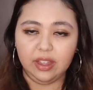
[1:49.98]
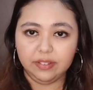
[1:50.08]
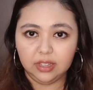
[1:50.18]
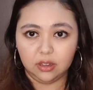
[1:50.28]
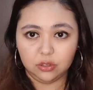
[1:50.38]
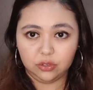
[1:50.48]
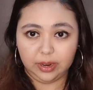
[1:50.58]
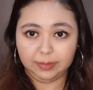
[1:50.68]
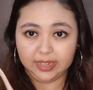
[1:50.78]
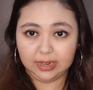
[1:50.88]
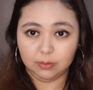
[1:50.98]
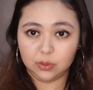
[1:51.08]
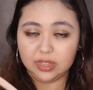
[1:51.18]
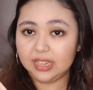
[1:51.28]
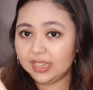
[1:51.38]
a long strap that comes
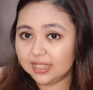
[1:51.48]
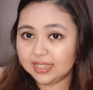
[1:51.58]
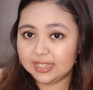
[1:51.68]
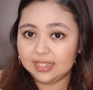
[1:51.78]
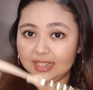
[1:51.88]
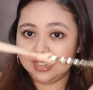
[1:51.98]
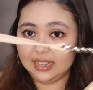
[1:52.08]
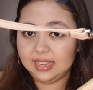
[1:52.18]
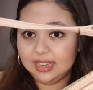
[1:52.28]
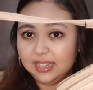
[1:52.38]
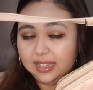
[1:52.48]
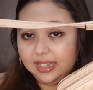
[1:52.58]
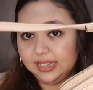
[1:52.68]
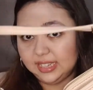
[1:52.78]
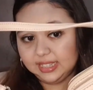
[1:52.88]
with it,
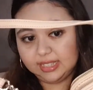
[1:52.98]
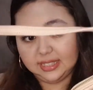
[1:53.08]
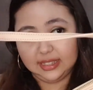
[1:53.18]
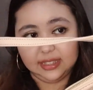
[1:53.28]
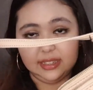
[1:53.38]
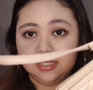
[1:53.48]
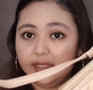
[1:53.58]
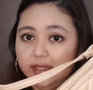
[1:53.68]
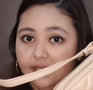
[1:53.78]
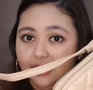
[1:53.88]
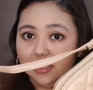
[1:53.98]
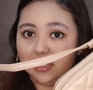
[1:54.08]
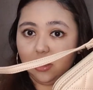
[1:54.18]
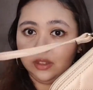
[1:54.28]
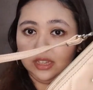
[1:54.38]
like this.
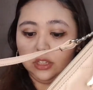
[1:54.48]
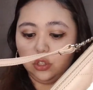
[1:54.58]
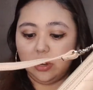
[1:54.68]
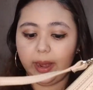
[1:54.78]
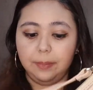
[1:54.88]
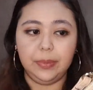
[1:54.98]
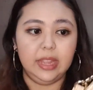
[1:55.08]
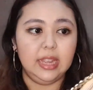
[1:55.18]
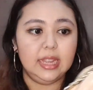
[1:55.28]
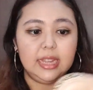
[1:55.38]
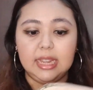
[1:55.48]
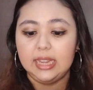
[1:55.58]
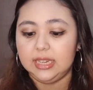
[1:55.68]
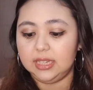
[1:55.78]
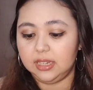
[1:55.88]
So this strap,
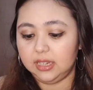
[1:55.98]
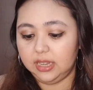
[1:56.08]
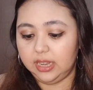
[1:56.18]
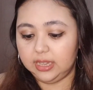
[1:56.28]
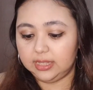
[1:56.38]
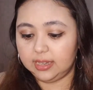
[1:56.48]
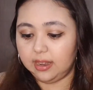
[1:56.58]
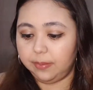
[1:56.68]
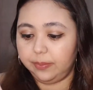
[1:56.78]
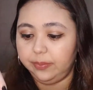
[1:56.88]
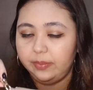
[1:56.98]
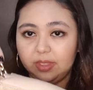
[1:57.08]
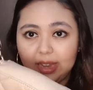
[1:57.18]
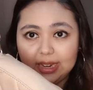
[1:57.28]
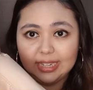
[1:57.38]
it is
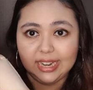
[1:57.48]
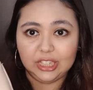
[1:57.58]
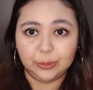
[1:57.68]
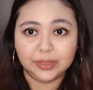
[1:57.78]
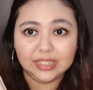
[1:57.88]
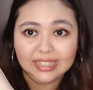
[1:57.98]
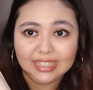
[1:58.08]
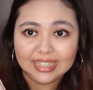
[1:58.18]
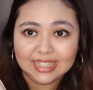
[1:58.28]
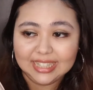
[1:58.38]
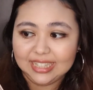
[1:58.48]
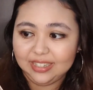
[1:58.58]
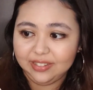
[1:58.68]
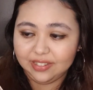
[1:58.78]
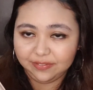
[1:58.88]
undetachable. It is
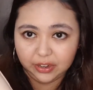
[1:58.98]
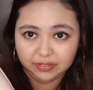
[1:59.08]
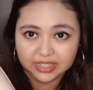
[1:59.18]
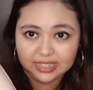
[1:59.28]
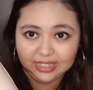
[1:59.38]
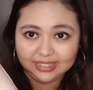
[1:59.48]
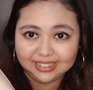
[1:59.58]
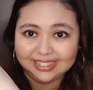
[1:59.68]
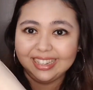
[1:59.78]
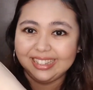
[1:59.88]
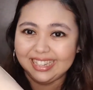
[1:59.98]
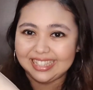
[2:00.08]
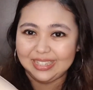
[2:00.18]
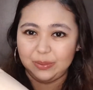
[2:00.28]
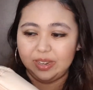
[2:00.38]
forever stuck unless
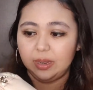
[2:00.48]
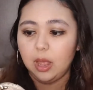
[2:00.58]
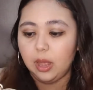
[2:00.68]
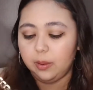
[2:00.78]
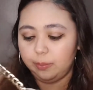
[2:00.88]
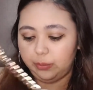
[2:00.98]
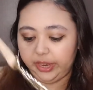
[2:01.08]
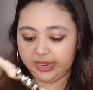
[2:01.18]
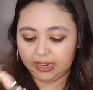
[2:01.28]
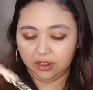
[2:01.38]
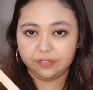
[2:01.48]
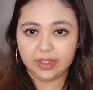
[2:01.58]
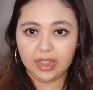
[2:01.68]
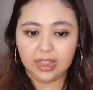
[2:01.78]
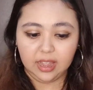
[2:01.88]
you want to break it off
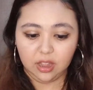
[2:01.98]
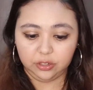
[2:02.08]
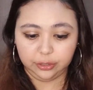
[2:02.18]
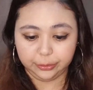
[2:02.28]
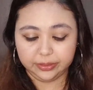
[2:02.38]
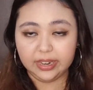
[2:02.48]
on your own.